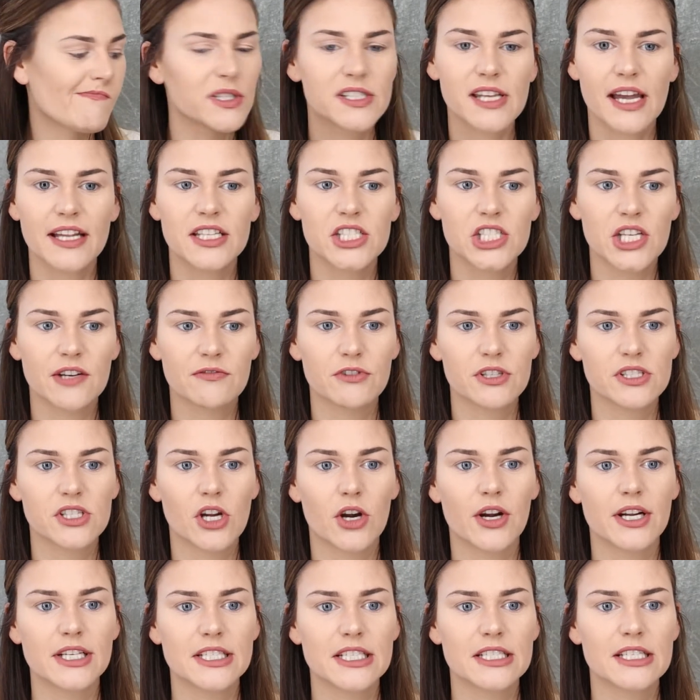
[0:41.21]
Besides Jeffree
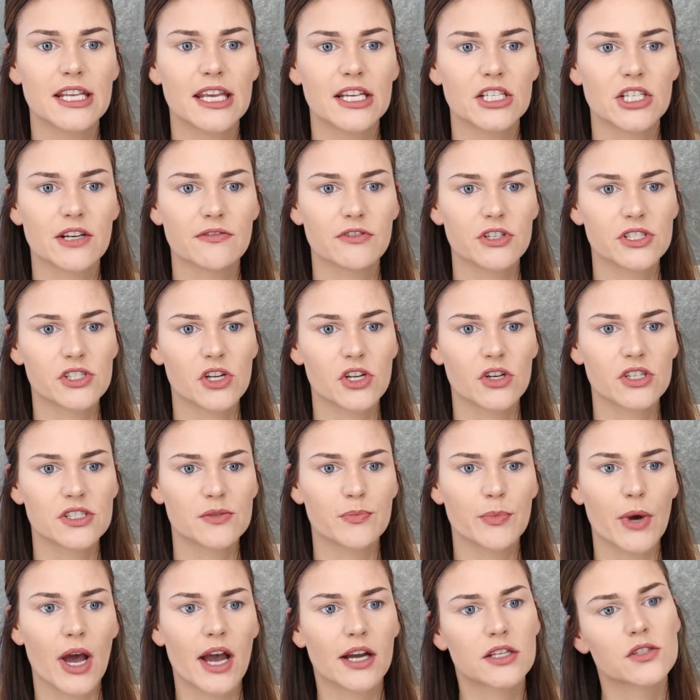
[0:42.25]
Star, I did get Jeffree Star's
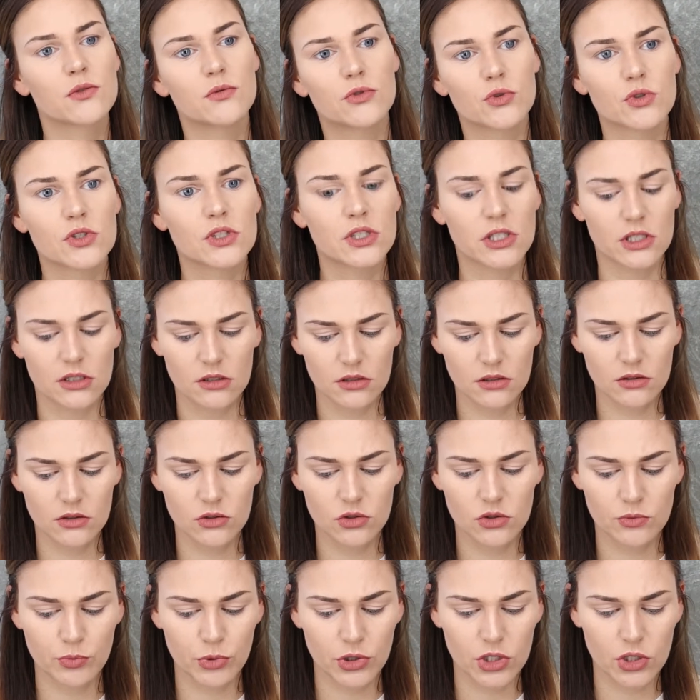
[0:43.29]
box, which was
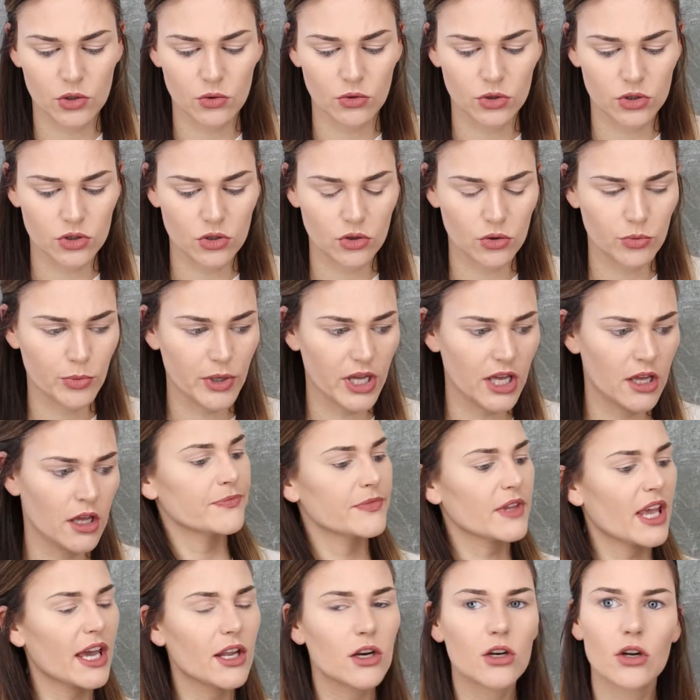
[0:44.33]
pretty cool too, but
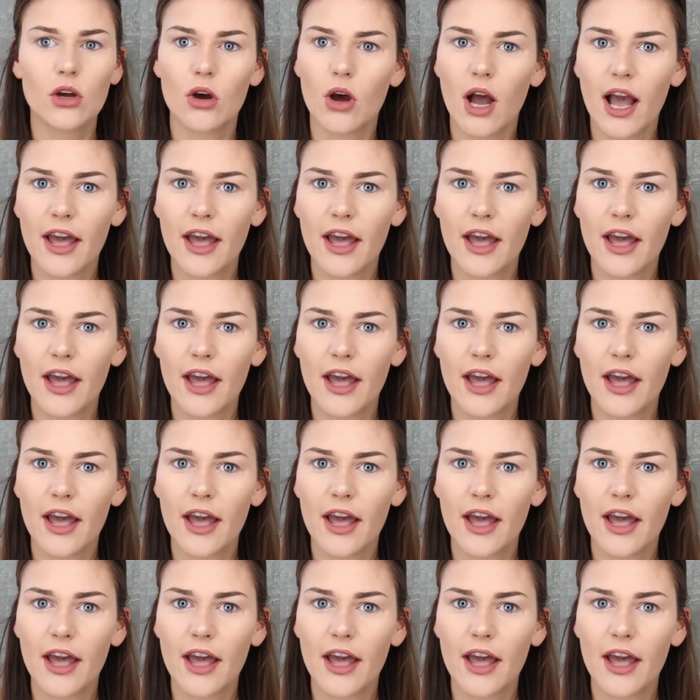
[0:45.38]
I don't know.